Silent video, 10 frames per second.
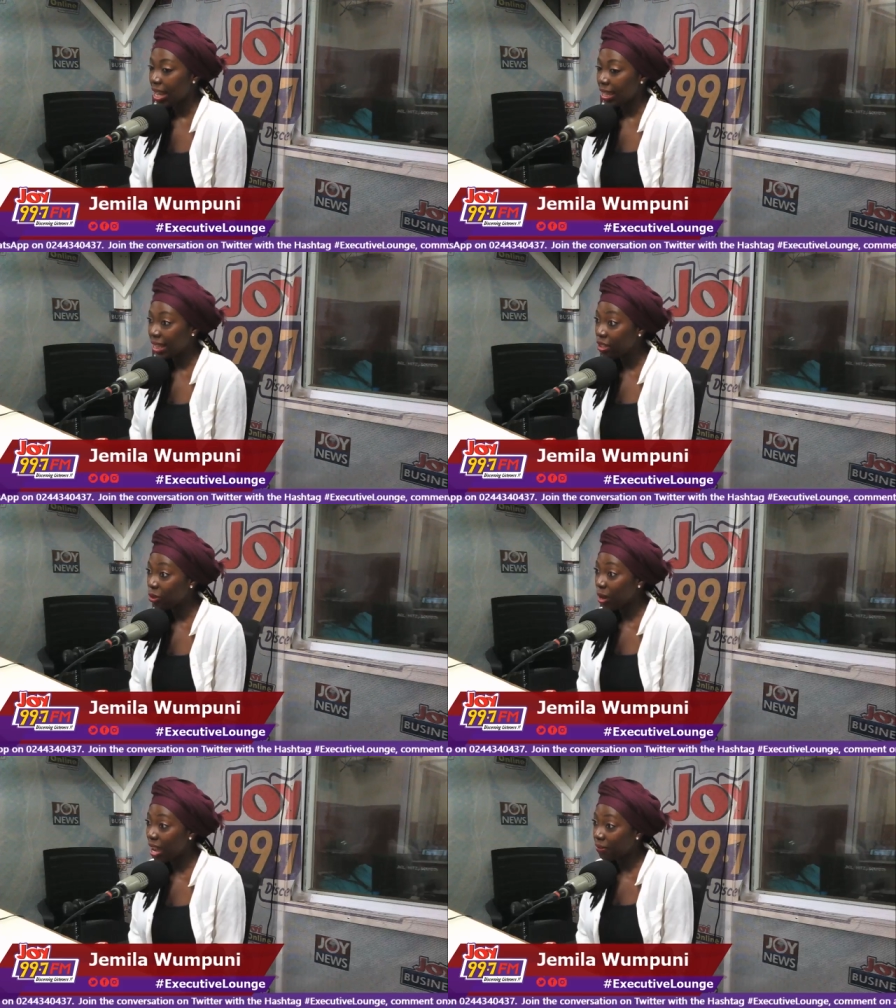And then
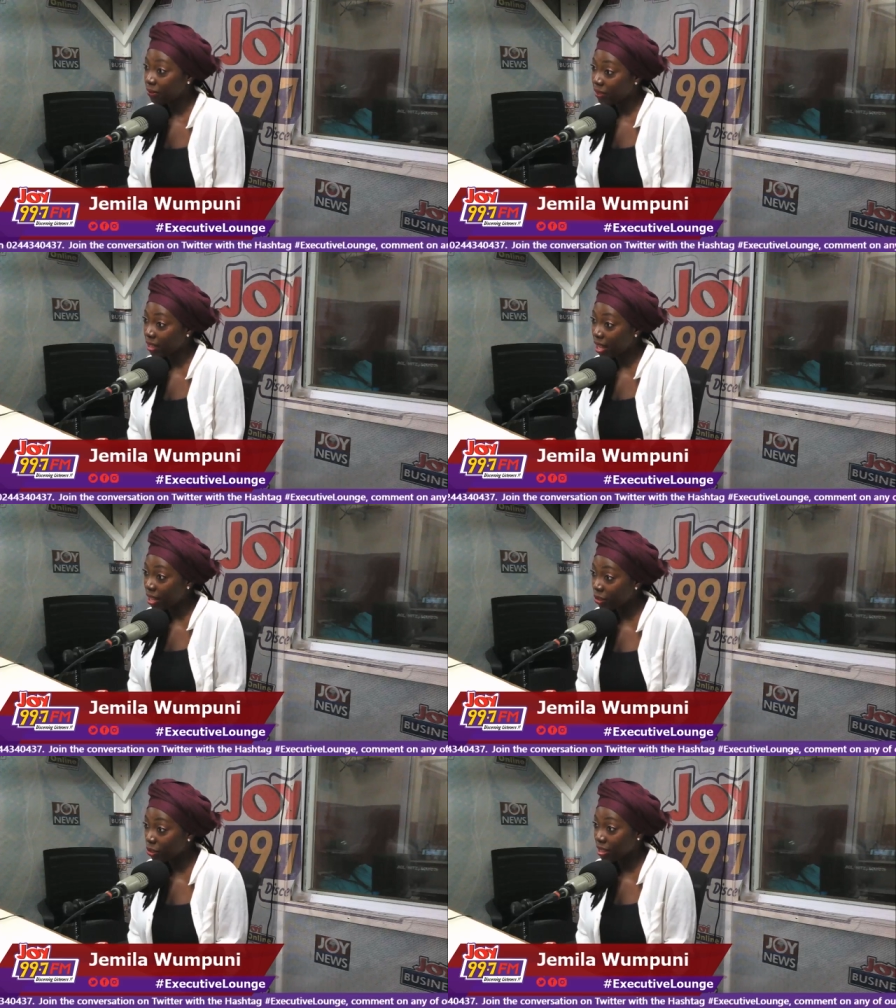you have the
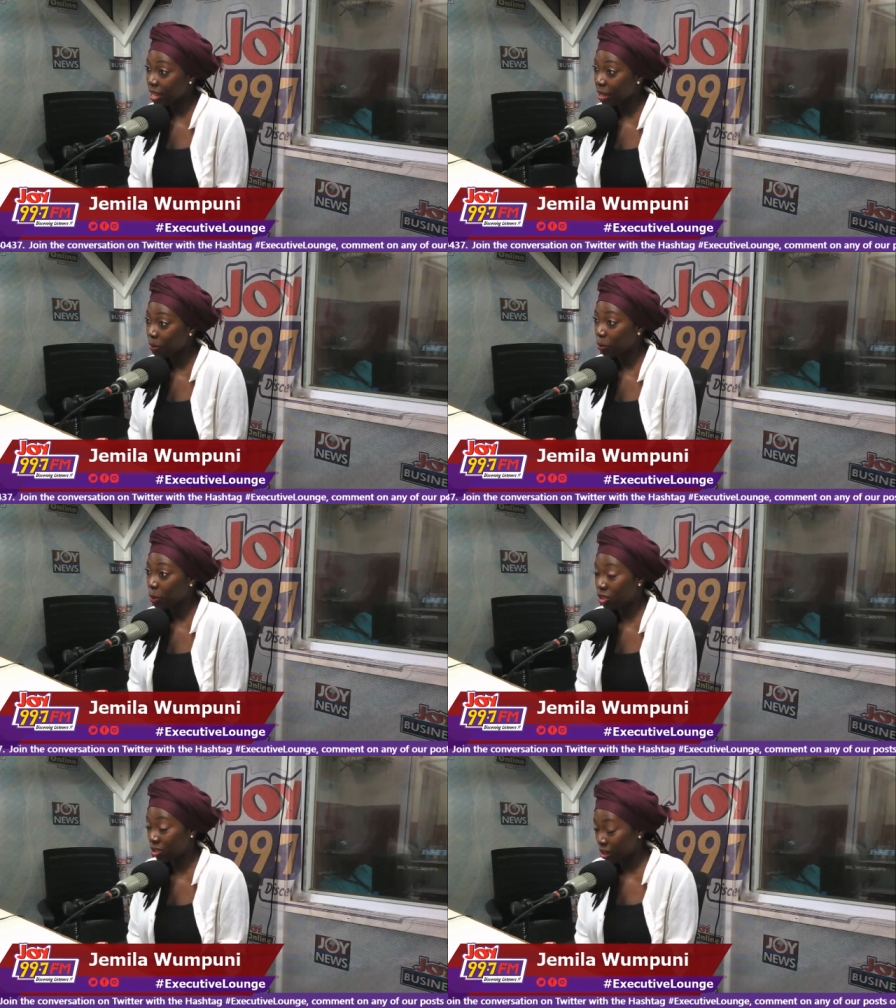other type,
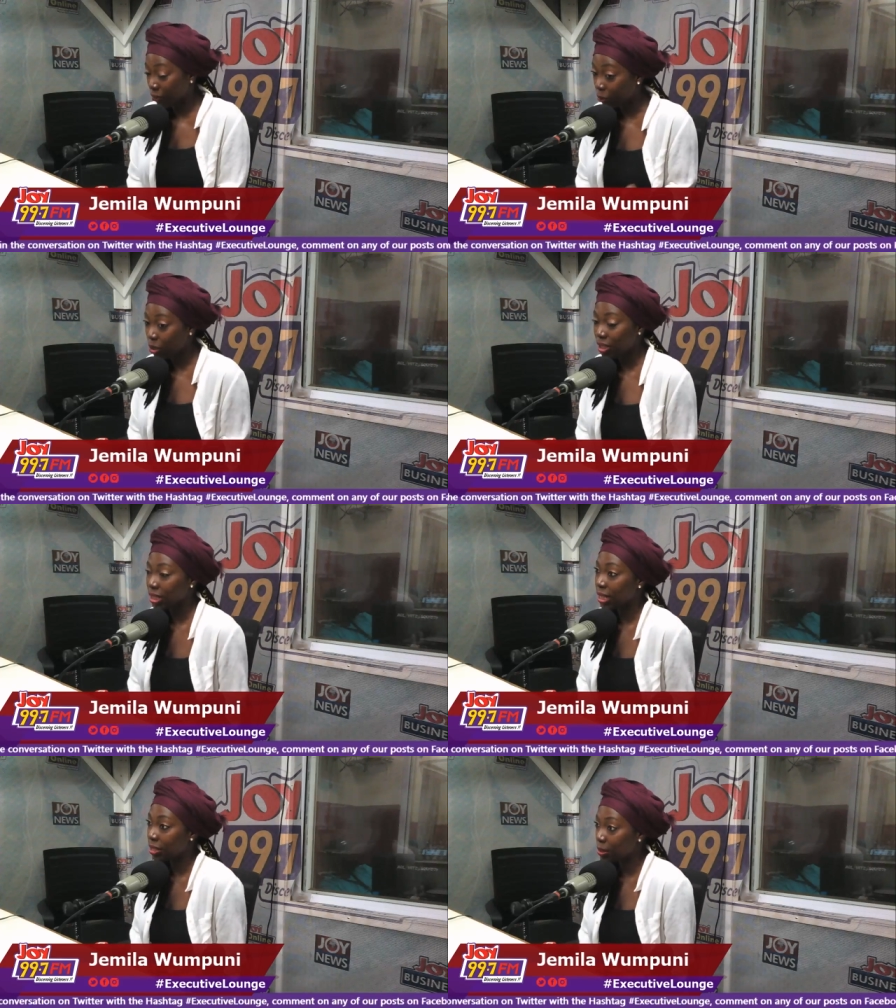which unfortunately
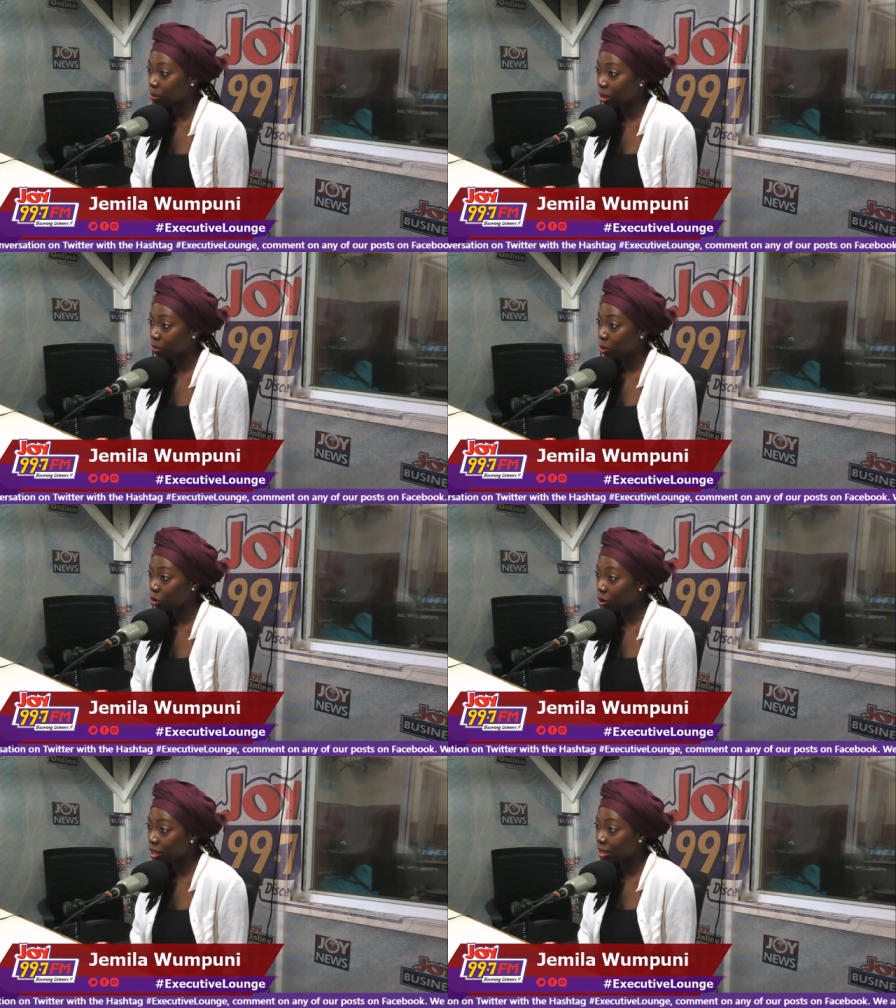tends to be the
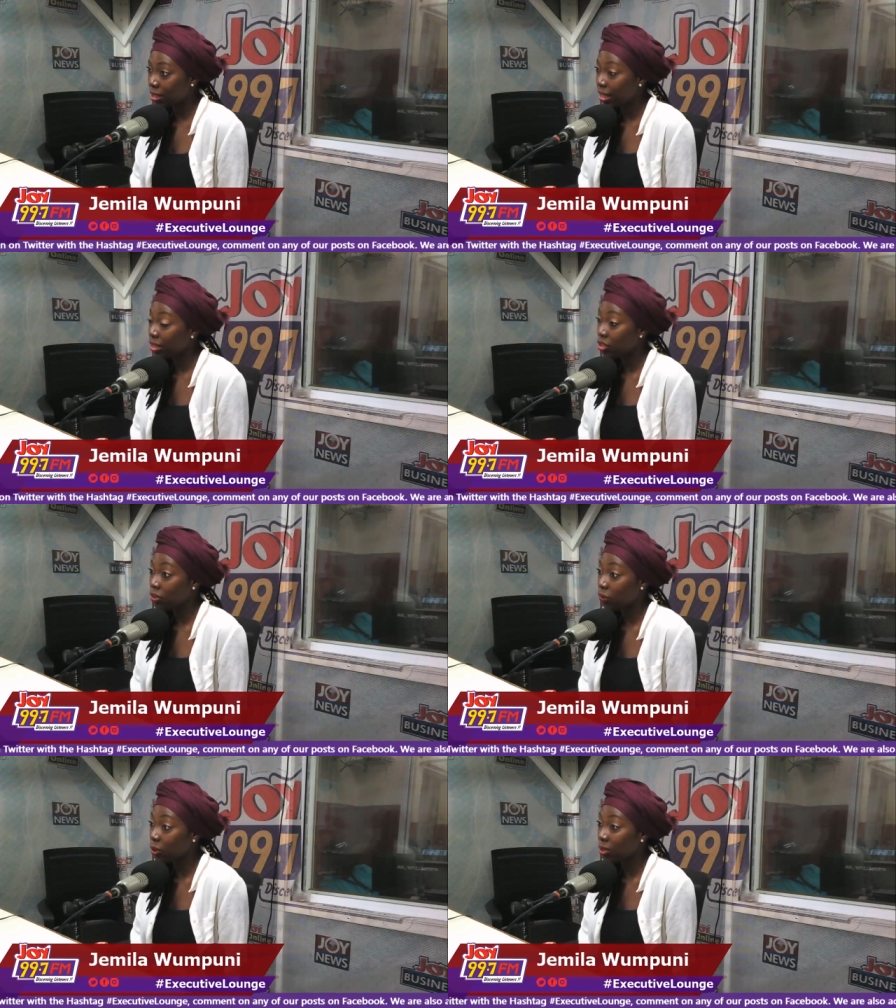majority, that
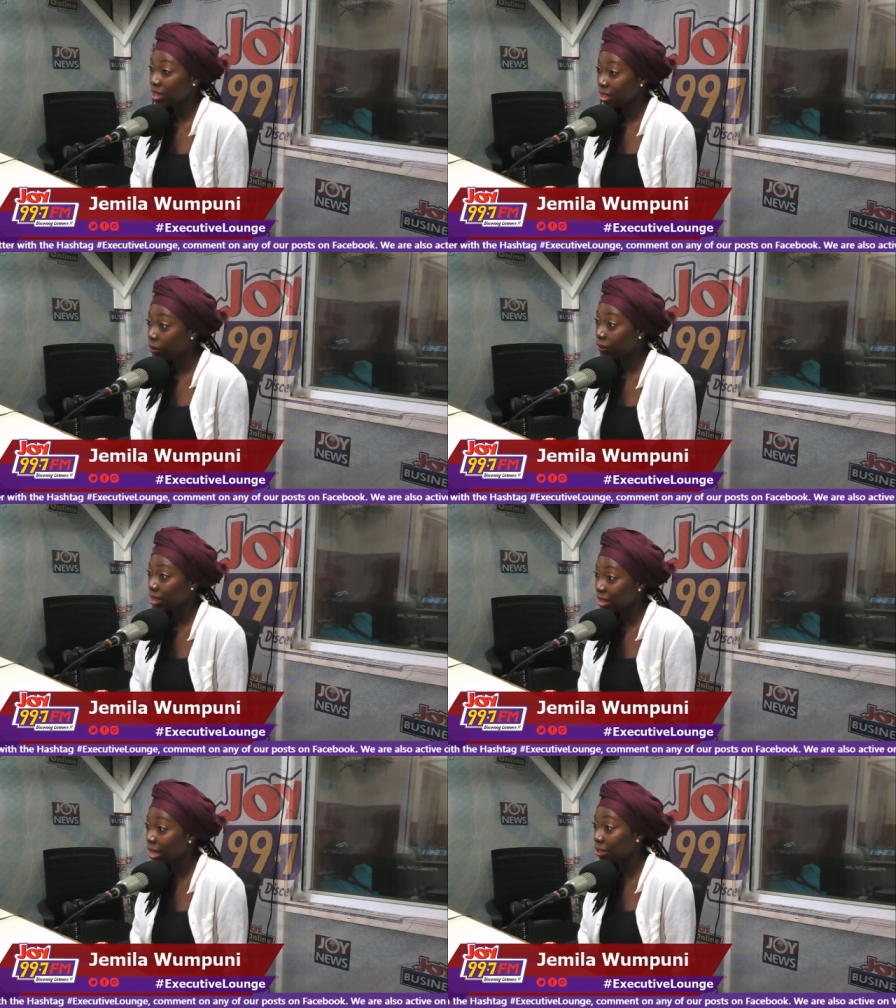just feels self
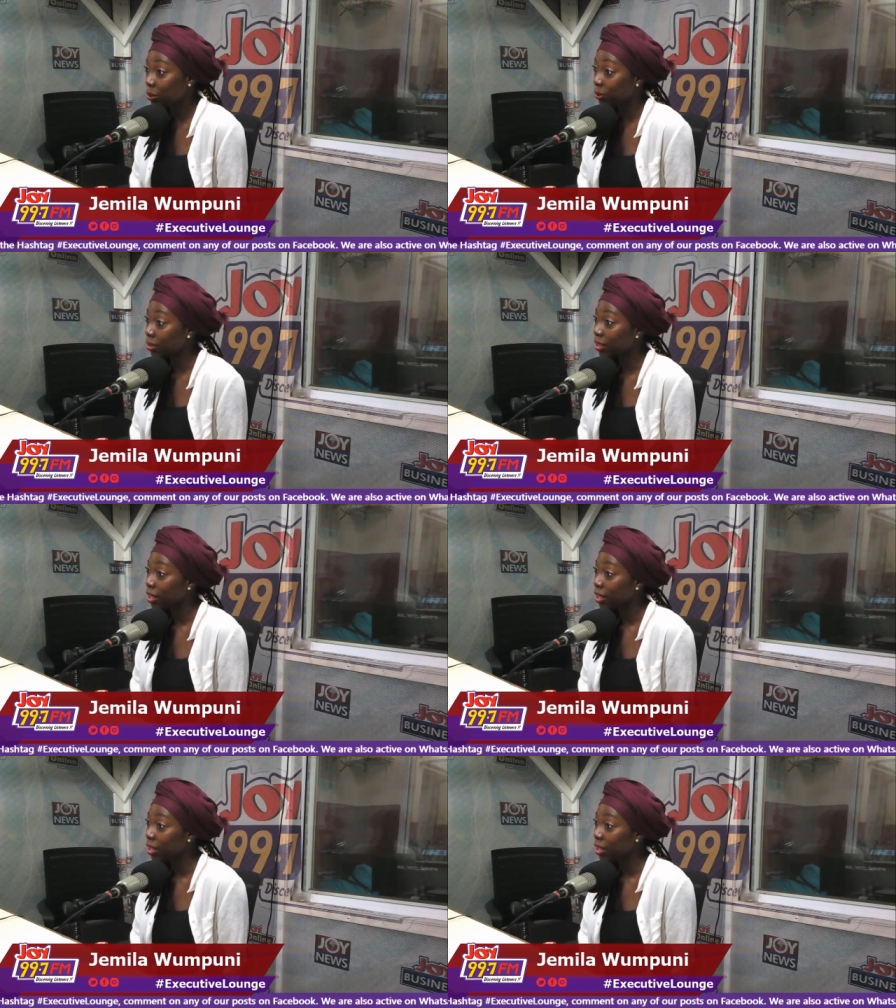entitled.